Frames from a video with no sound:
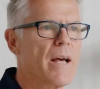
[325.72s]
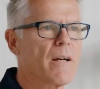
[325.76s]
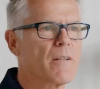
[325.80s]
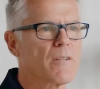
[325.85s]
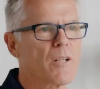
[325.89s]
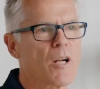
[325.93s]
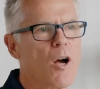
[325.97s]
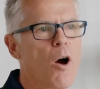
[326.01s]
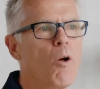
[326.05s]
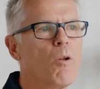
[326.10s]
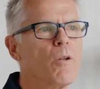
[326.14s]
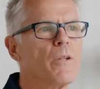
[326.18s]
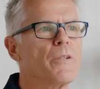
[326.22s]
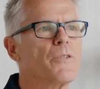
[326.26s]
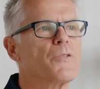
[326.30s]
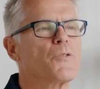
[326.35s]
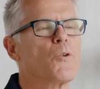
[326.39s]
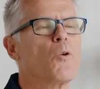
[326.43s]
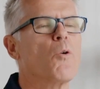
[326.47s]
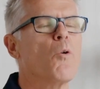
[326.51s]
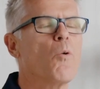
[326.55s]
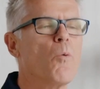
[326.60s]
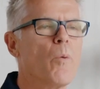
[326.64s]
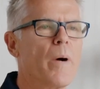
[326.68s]
Our goal is
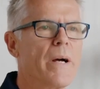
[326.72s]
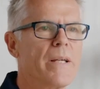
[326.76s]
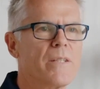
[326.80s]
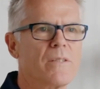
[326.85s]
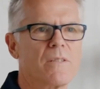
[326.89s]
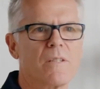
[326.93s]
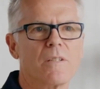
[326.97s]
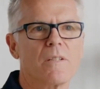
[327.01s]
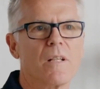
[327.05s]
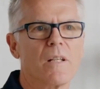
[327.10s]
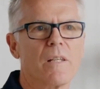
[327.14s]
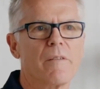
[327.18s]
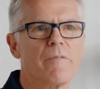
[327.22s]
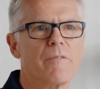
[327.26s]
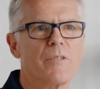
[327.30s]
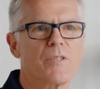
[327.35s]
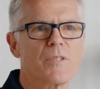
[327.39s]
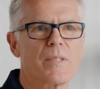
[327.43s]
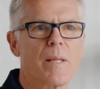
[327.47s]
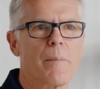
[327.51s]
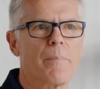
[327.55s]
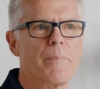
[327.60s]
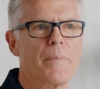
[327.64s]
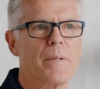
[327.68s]
always to deliver
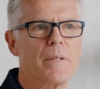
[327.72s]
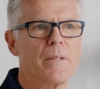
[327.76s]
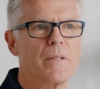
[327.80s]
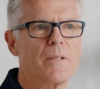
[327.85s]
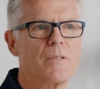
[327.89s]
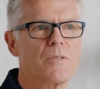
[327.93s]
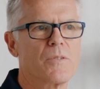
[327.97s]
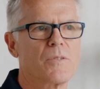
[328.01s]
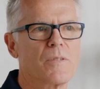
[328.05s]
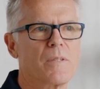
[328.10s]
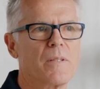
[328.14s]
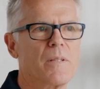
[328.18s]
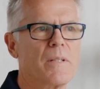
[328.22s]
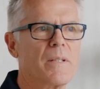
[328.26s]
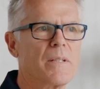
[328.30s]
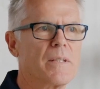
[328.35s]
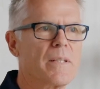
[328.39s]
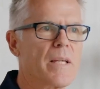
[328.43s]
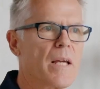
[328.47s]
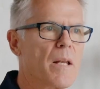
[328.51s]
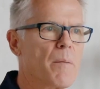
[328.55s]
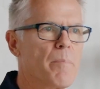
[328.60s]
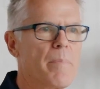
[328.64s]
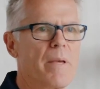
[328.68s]
something that's
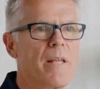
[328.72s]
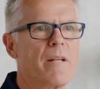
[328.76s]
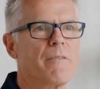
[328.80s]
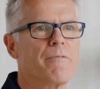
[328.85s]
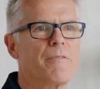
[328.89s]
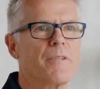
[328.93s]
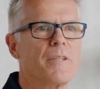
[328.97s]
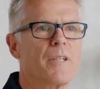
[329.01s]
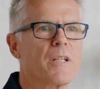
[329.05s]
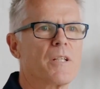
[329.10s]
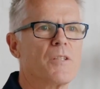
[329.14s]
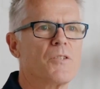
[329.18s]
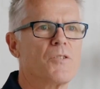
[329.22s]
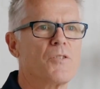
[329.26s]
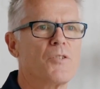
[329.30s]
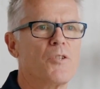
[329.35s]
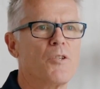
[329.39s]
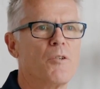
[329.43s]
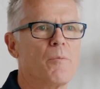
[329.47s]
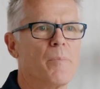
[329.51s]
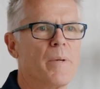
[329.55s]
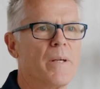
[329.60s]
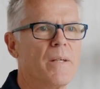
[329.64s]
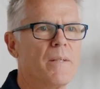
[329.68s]
going to benefit the
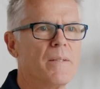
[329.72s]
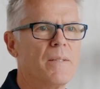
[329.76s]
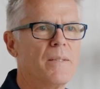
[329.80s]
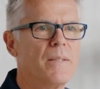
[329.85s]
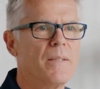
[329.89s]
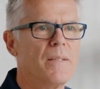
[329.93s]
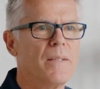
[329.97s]
consumer.